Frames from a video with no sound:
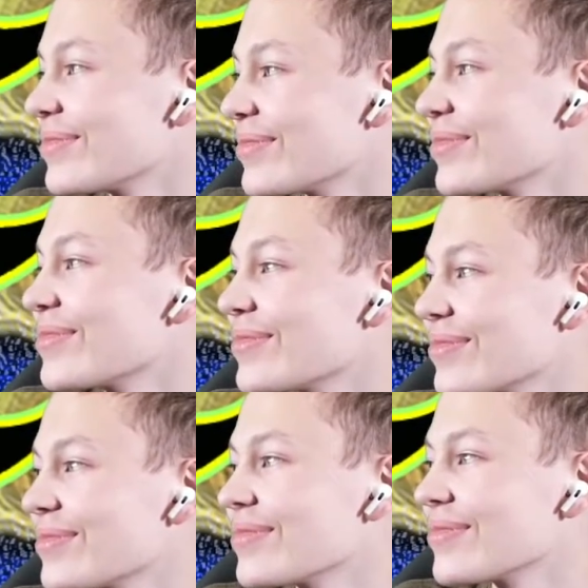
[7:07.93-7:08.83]

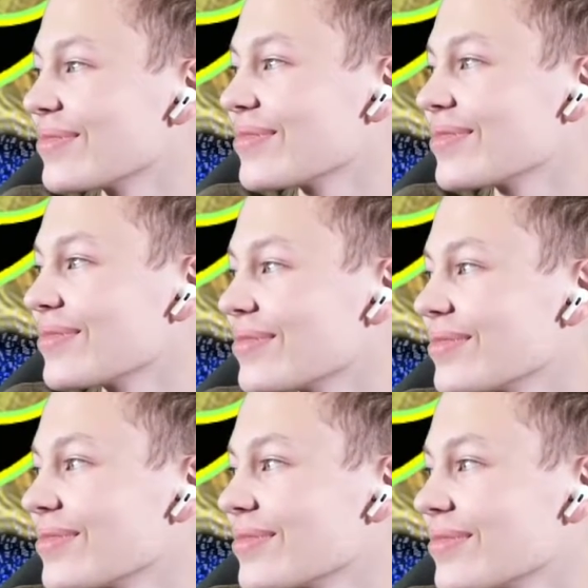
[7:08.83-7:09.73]

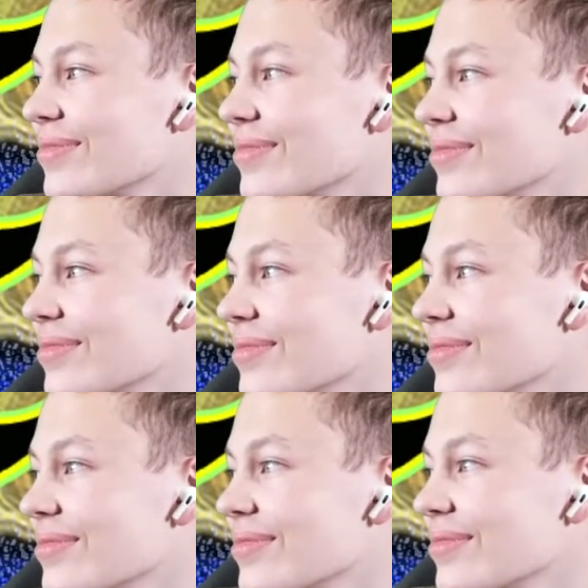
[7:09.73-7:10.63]

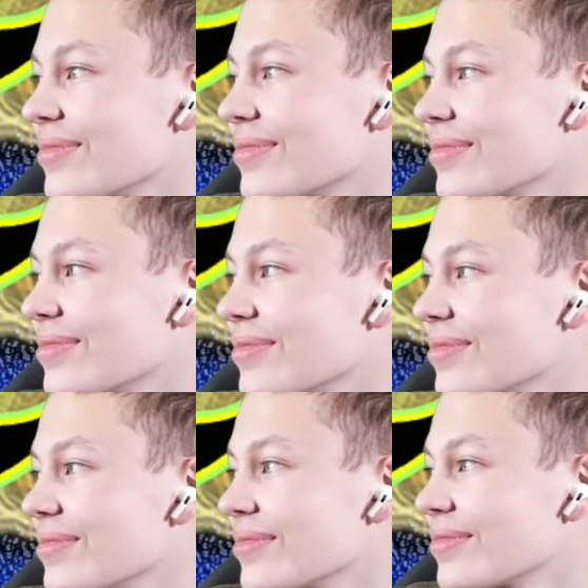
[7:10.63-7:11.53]

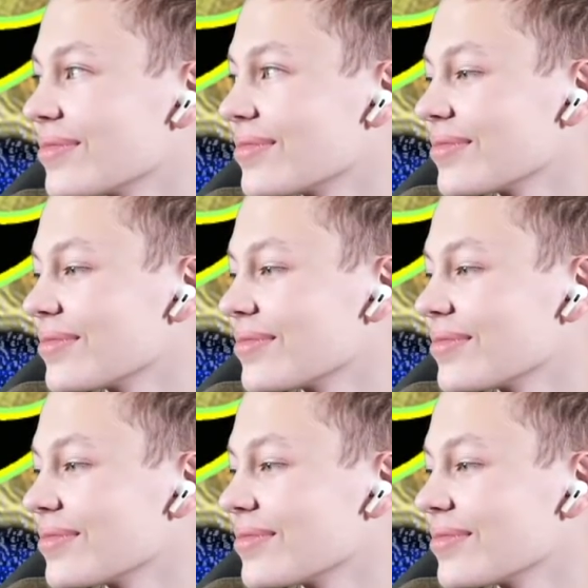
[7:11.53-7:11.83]
[no speech]